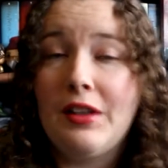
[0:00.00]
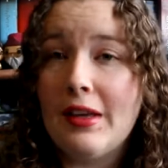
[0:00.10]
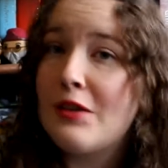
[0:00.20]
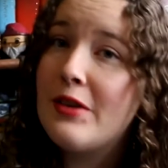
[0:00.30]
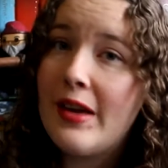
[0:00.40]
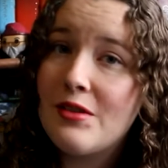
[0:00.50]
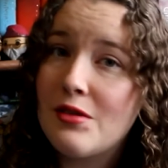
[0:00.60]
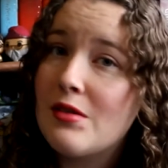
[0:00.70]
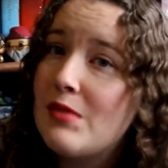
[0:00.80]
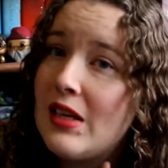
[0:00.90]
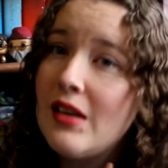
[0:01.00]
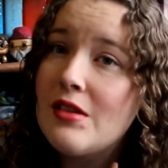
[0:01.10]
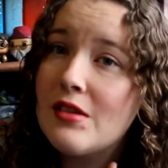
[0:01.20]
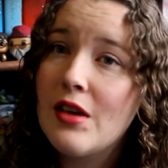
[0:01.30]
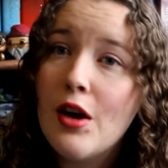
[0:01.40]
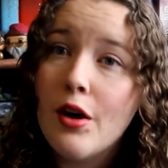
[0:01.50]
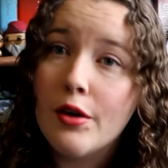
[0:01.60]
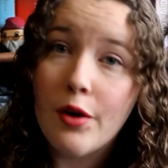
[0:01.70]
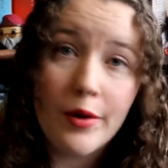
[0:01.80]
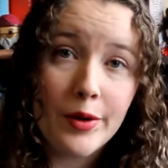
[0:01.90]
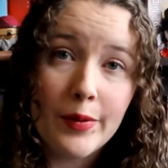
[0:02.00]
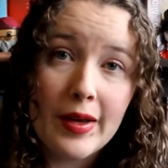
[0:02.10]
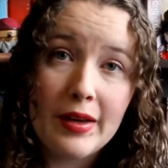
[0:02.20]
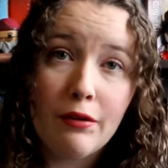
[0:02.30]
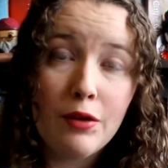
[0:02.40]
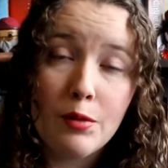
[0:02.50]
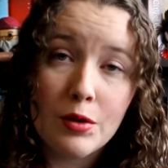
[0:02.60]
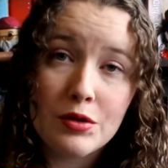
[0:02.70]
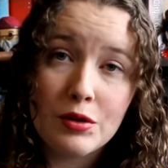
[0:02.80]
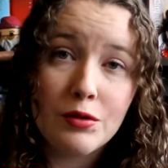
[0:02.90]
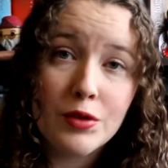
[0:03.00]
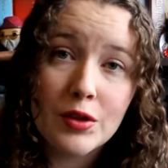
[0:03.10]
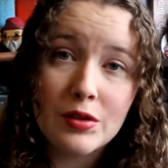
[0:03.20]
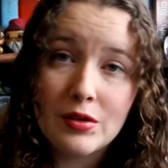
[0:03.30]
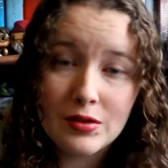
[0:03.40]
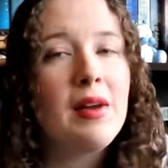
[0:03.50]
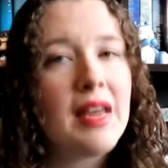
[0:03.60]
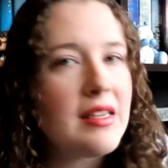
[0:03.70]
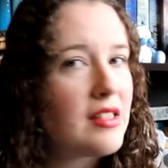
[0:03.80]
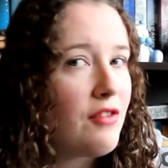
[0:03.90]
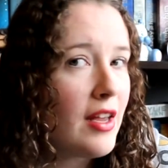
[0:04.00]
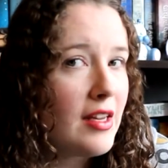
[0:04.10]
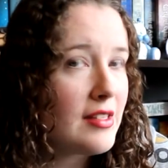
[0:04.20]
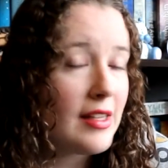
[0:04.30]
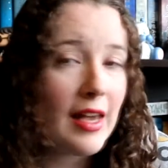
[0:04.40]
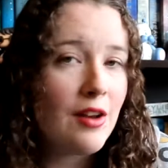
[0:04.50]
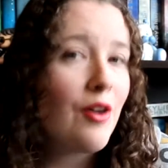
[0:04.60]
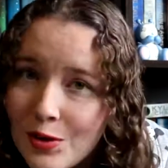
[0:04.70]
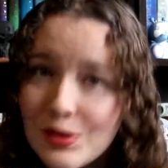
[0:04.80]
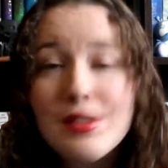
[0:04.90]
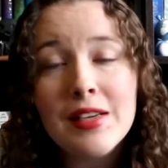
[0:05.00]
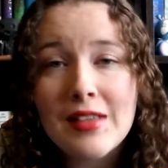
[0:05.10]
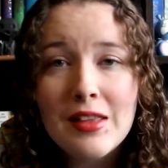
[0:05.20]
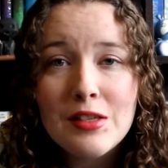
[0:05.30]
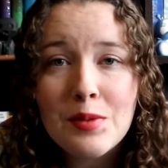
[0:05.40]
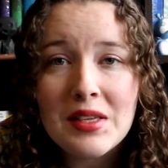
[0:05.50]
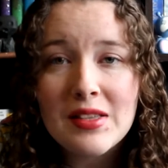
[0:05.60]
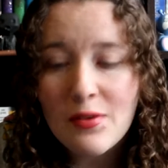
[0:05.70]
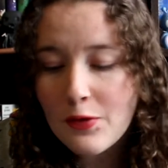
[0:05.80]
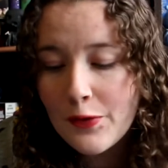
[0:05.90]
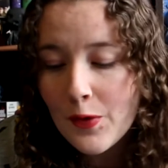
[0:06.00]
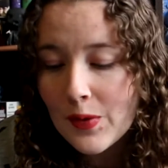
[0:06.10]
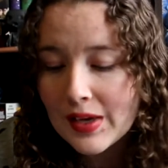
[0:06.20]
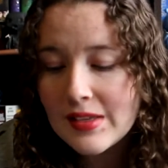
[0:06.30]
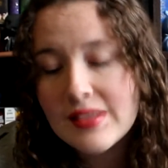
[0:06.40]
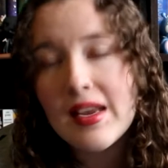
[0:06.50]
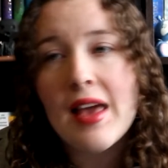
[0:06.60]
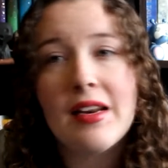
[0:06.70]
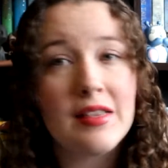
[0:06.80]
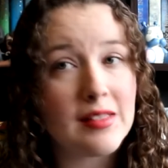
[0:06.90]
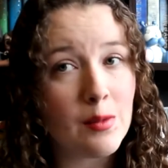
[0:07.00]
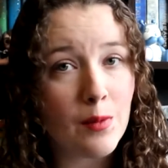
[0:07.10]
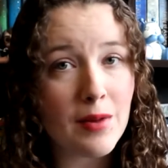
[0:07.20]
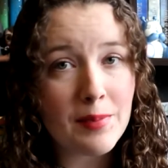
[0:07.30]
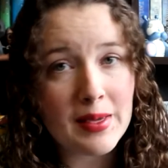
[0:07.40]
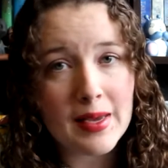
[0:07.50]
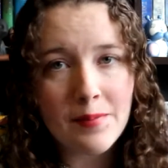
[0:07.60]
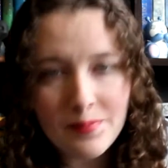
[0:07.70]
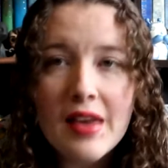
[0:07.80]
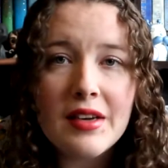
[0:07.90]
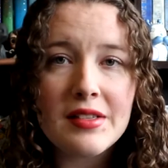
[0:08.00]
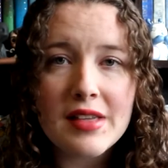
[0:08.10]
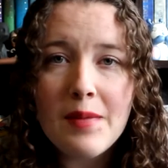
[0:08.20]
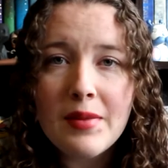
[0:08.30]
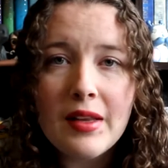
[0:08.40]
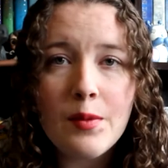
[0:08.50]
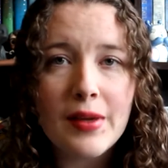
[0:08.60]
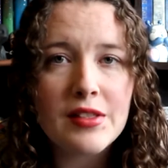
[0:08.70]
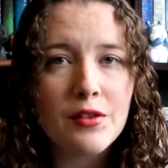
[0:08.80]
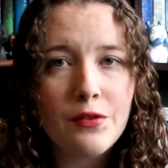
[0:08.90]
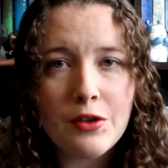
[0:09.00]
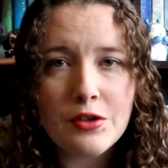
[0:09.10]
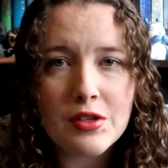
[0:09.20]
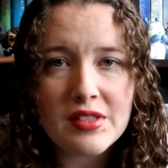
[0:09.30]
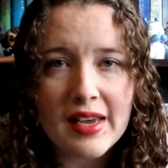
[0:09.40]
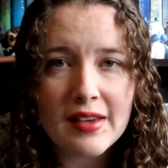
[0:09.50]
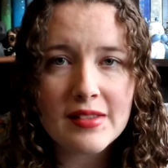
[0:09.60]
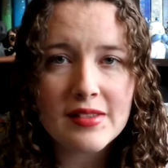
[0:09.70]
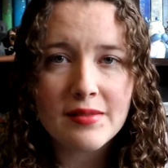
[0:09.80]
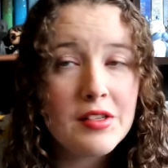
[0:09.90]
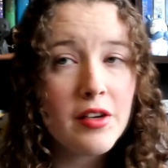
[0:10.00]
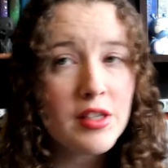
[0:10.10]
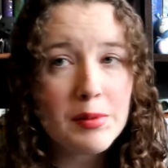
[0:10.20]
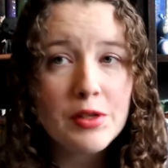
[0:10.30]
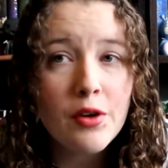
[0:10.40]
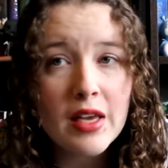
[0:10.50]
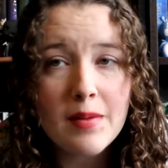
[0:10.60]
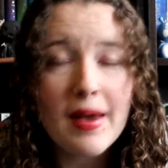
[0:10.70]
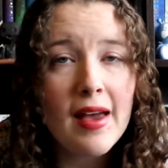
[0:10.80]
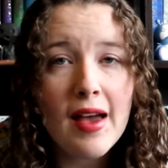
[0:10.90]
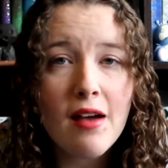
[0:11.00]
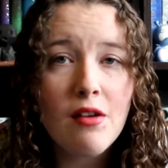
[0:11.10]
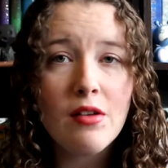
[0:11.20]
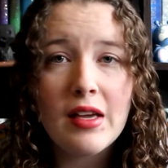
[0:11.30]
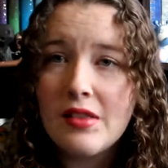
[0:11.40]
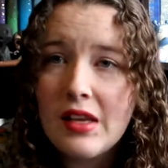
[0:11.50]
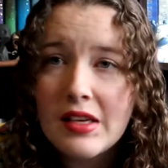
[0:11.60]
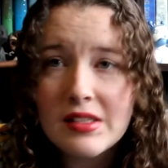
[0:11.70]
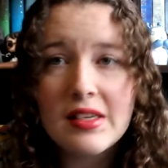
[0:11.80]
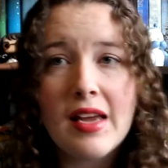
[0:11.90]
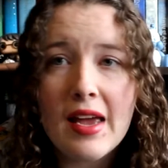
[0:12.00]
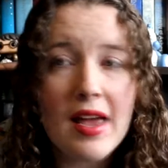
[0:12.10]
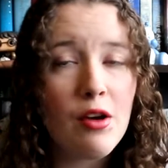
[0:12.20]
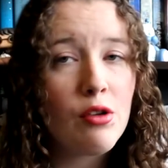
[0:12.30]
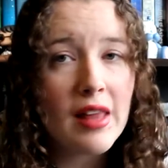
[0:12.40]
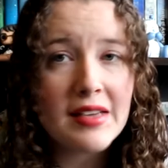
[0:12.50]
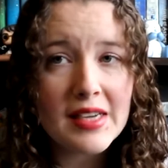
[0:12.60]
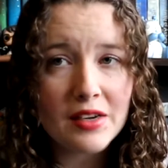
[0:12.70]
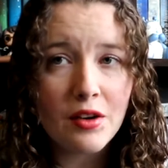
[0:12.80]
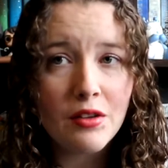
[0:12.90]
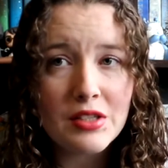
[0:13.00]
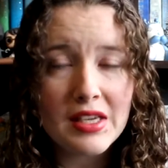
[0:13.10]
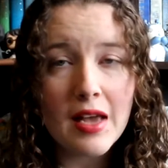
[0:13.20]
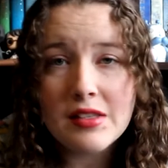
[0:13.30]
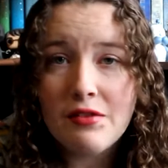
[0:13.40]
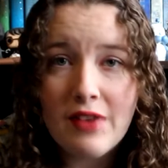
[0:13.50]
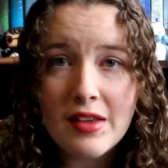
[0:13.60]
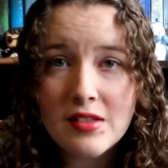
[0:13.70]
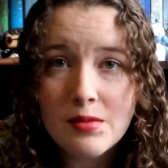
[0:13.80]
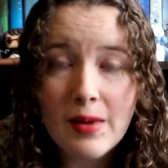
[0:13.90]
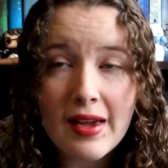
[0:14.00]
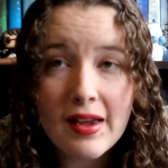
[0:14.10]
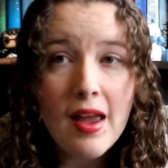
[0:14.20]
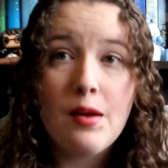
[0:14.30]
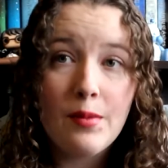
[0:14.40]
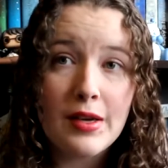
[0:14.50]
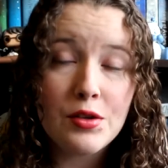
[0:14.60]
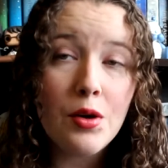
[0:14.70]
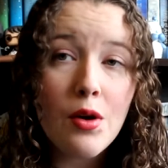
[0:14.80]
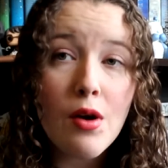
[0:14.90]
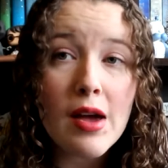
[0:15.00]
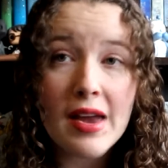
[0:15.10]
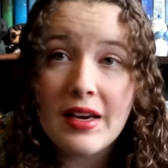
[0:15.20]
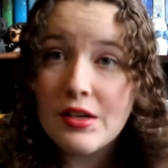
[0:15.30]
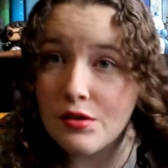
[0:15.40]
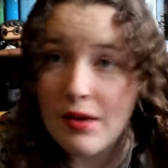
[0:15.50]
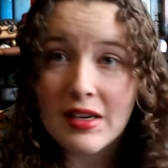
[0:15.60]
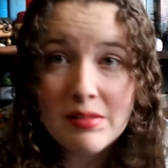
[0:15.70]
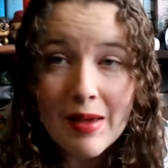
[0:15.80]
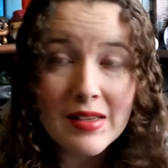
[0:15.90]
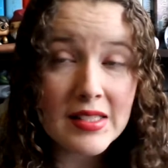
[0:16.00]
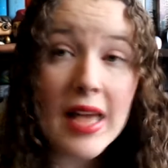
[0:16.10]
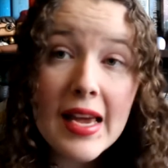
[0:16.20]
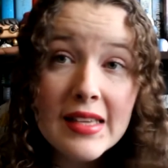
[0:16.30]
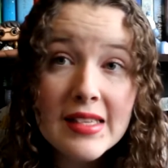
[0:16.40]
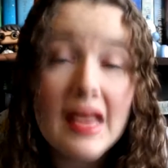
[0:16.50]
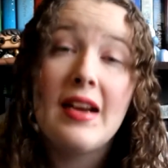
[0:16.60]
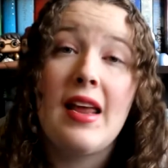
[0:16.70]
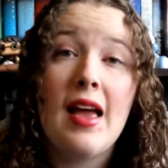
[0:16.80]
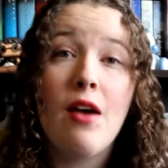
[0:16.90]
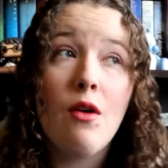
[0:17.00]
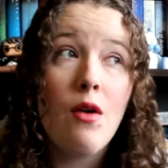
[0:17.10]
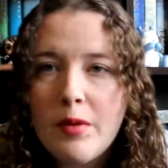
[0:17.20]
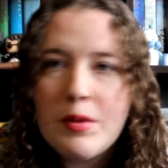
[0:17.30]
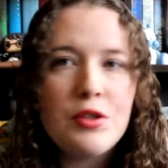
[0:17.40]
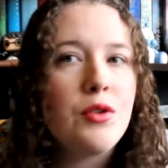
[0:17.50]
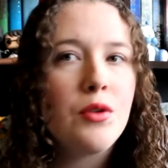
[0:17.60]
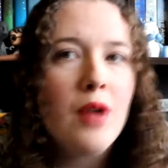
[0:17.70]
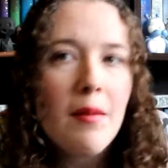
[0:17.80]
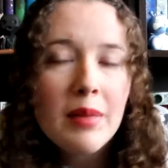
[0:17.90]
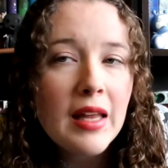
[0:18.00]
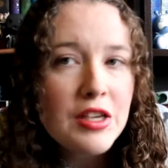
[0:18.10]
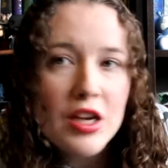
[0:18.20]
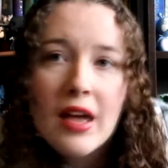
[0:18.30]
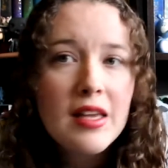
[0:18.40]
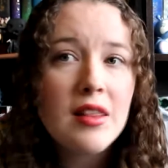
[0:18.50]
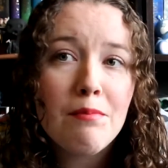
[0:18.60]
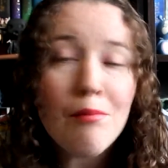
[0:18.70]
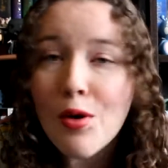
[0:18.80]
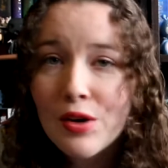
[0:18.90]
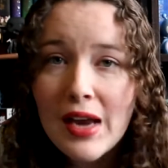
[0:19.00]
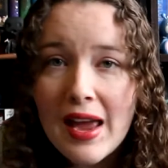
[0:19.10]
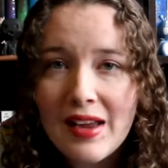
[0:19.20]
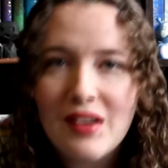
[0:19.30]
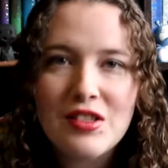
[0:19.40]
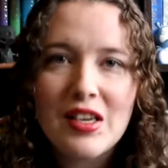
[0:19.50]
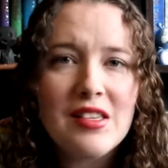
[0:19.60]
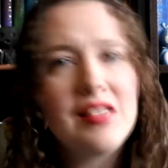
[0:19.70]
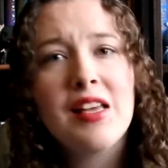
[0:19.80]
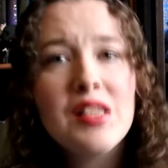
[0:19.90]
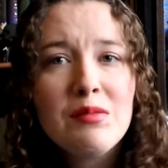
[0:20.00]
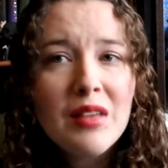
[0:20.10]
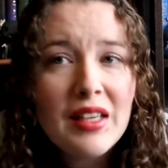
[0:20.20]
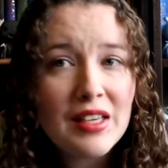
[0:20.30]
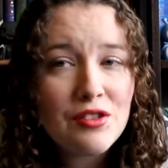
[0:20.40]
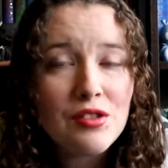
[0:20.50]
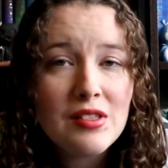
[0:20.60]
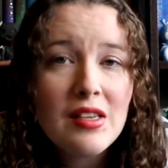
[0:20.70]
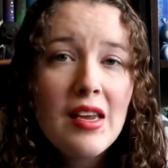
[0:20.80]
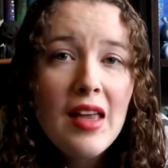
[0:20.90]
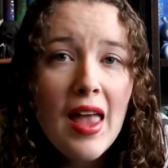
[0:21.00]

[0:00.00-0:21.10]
can get your hands on some tickets, go to it if you want to, of course. My next event is again on Sunday the 27th of August and it is at 1 PM and it is Emily Witt Future Sex. It's going to be talking about how the internet and all our technology has advanced the way that we talk and interact about sex and how we pursue pleasure in the modern age. It sounds really interesting